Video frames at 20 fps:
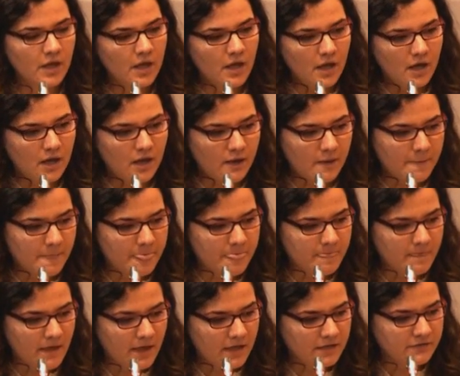
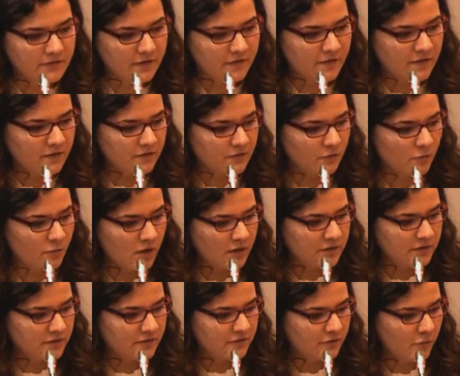And I think the
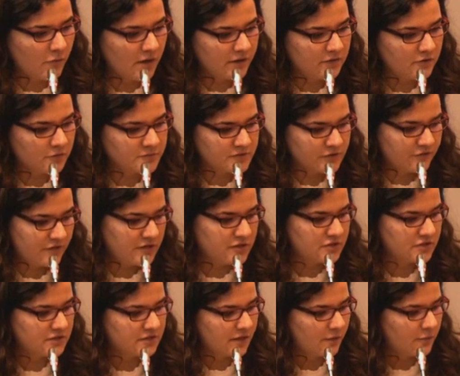one
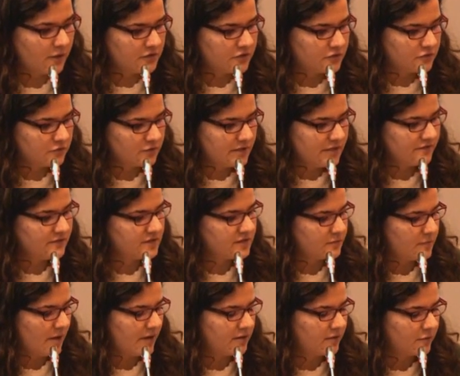observation that I wanted to leave this
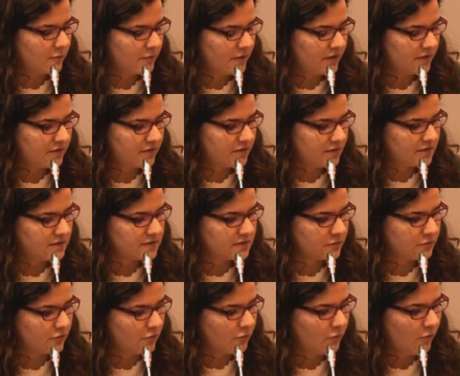panel with is,
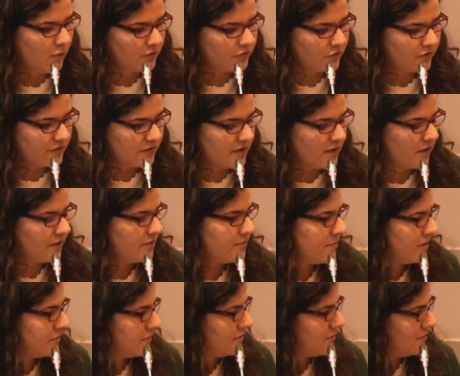what are the other
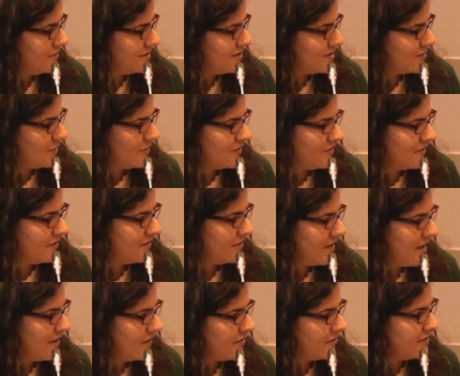methodologies, what are
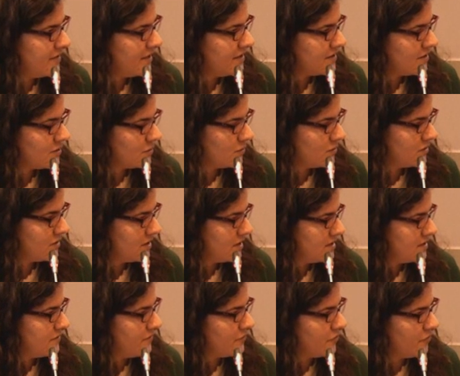the other data
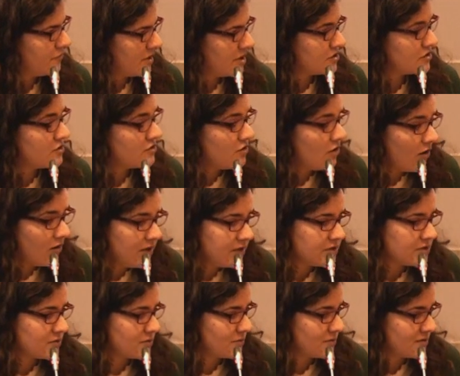sources, information,
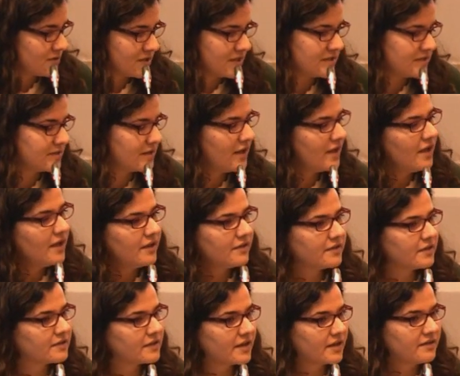knowledge sources
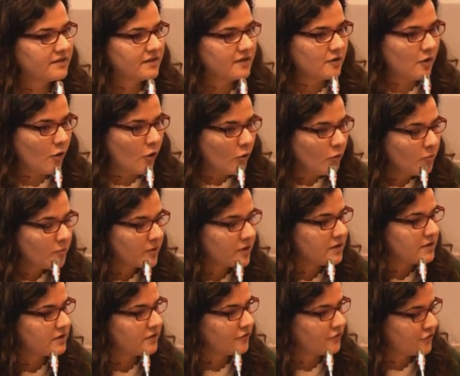that can then
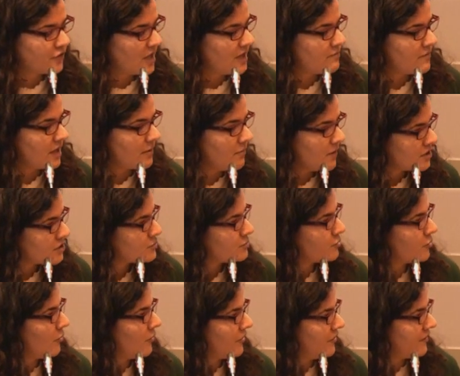open the framing much
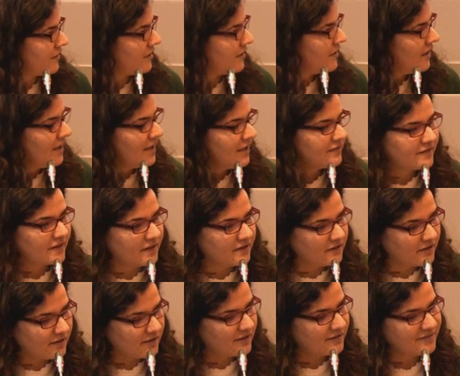broader
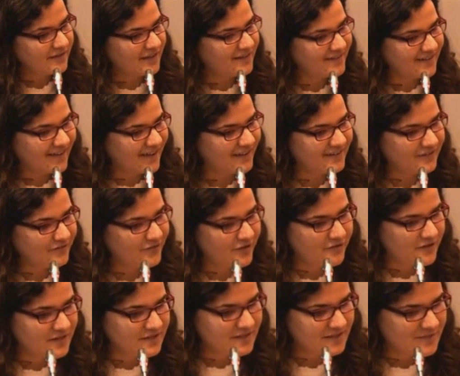than at a
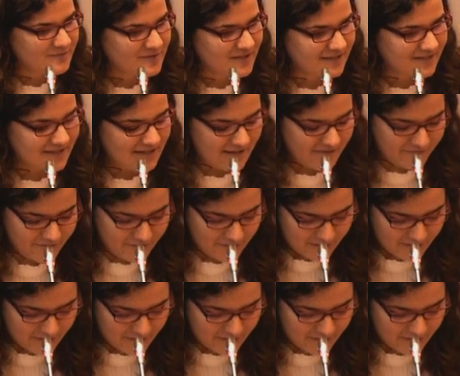very incipient level.